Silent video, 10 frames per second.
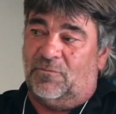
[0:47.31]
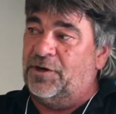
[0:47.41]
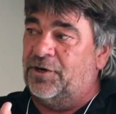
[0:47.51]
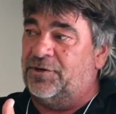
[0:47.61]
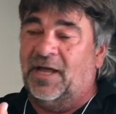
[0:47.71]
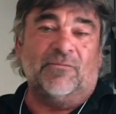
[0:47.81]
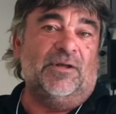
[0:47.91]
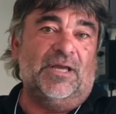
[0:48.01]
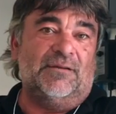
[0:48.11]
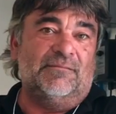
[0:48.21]
When you're done
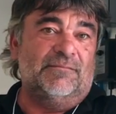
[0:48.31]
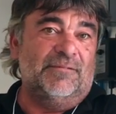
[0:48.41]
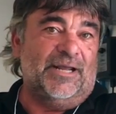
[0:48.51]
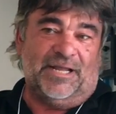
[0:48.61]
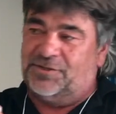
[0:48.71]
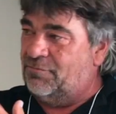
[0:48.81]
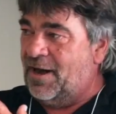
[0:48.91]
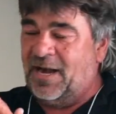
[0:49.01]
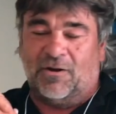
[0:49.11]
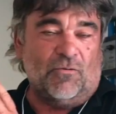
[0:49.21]
with it, it's
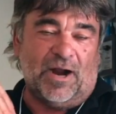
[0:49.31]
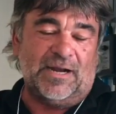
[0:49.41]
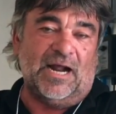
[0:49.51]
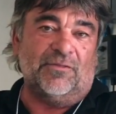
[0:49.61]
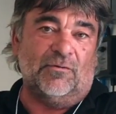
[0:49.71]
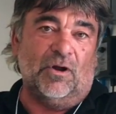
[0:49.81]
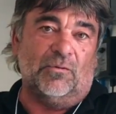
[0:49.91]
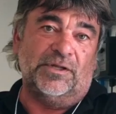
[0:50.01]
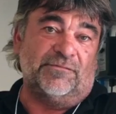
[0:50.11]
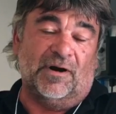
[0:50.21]
ready to go right down the
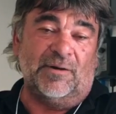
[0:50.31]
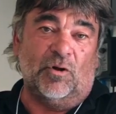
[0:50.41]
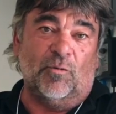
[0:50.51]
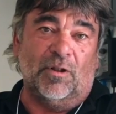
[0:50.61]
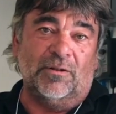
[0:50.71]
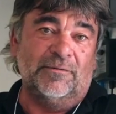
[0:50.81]
road. It's very mobile.